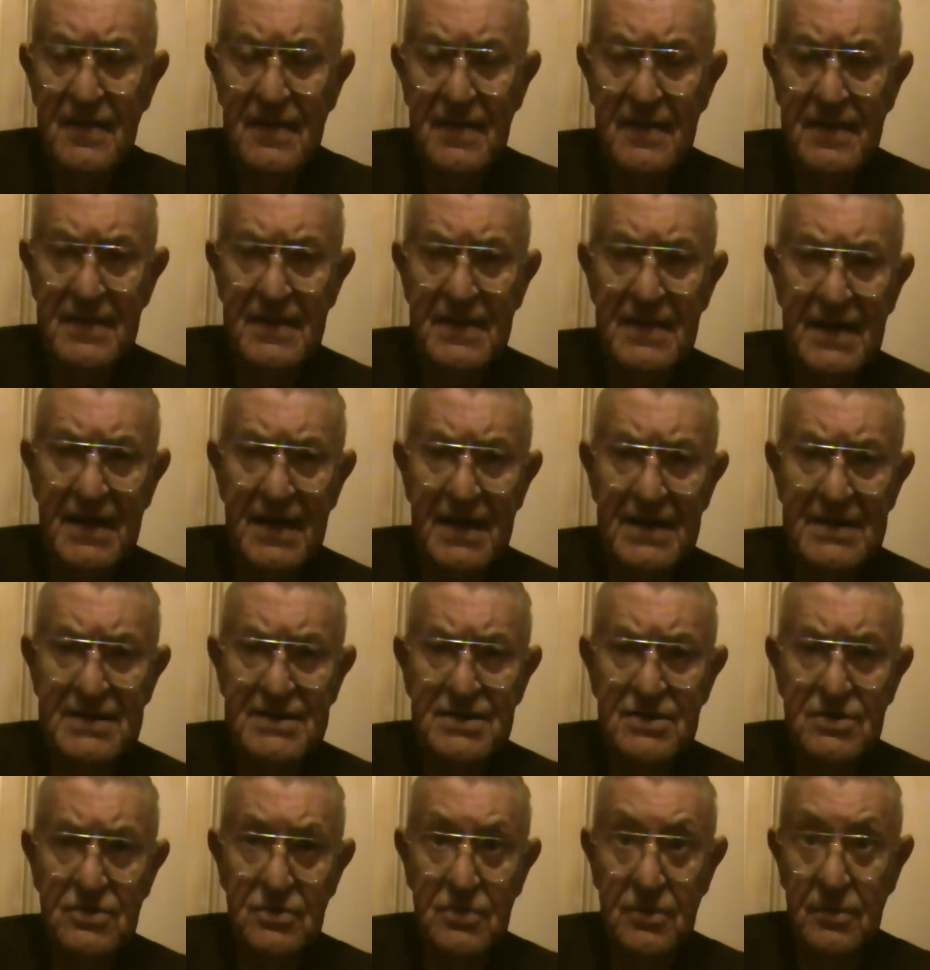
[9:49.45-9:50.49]
in high
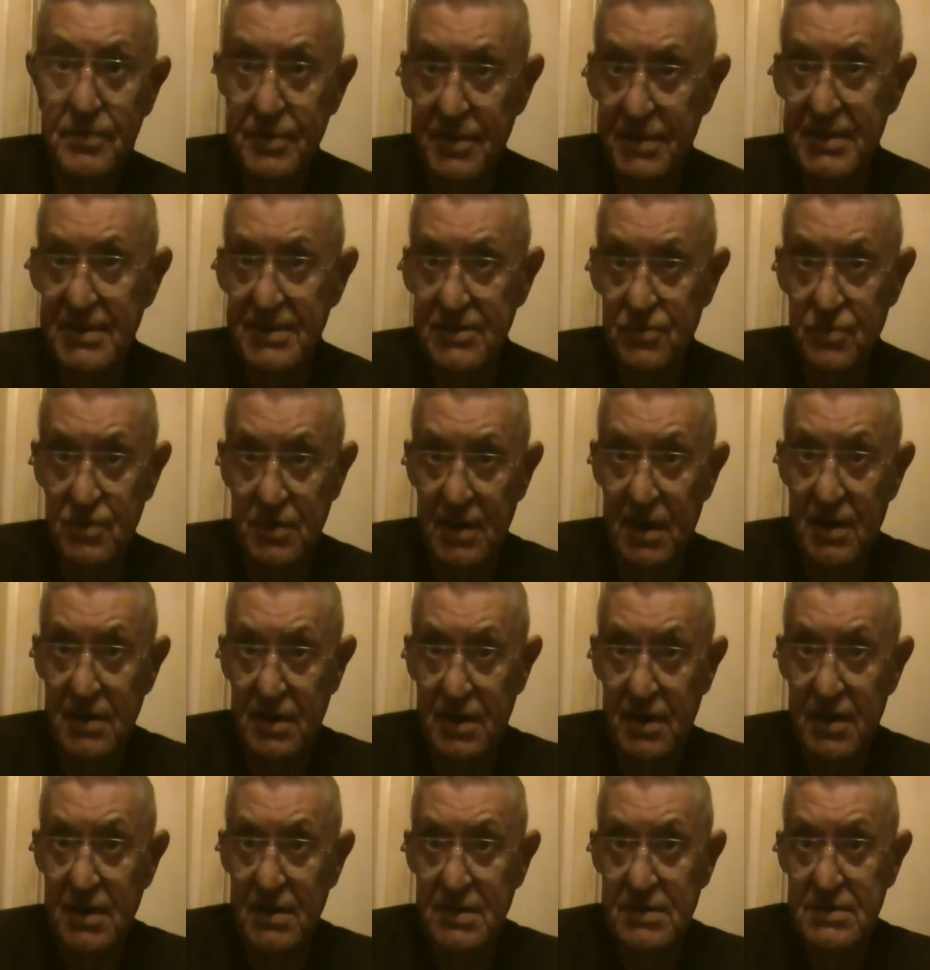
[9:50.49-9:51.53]
school, but these were not
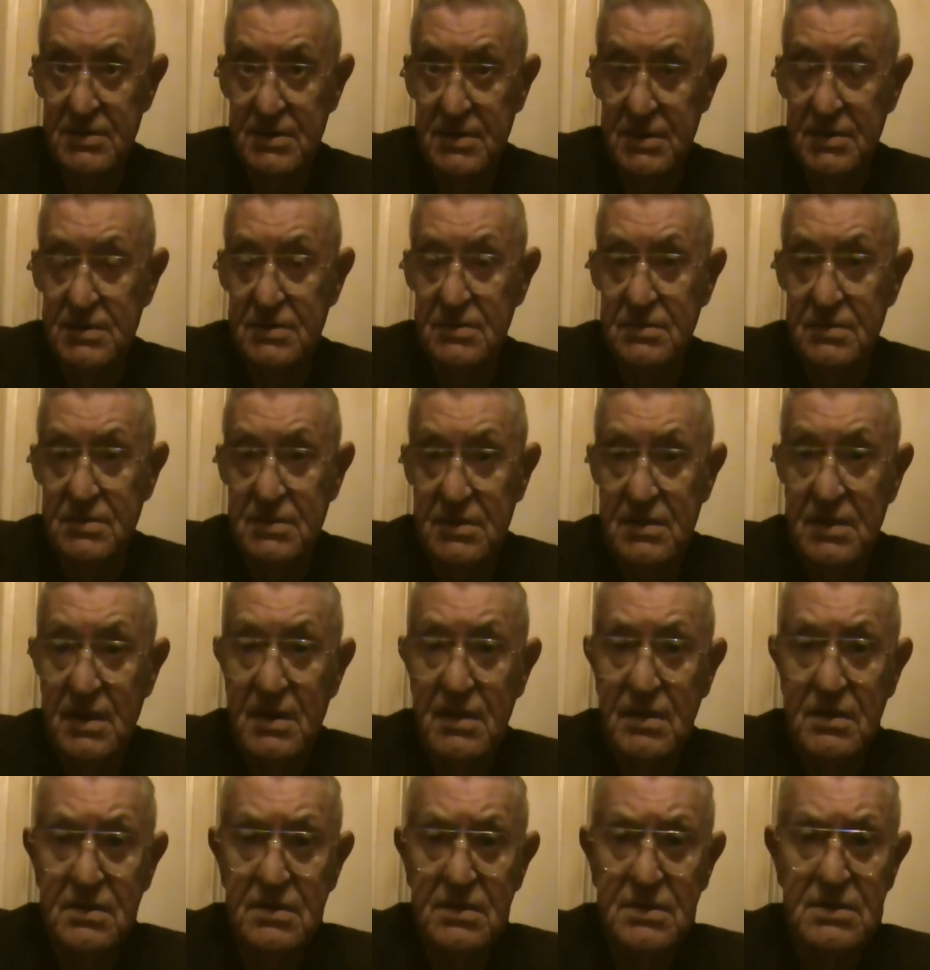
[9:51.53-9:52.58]
kids, these were
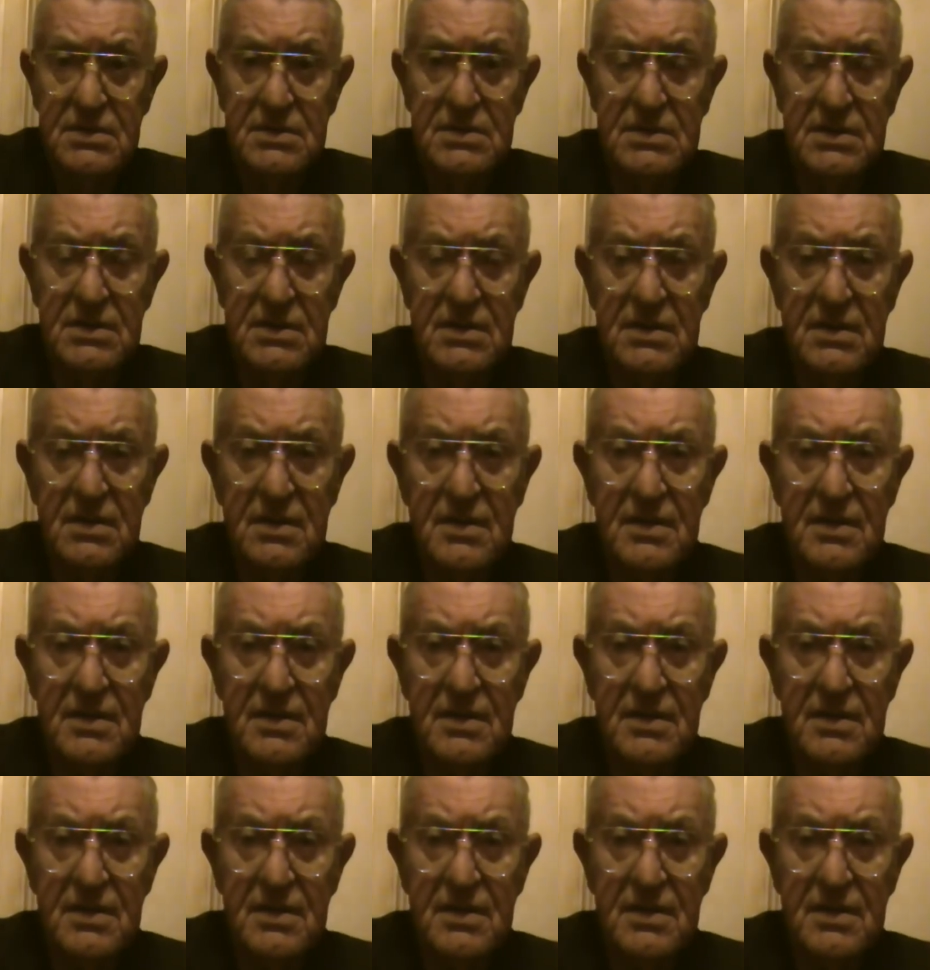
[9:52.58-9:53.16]
adults. And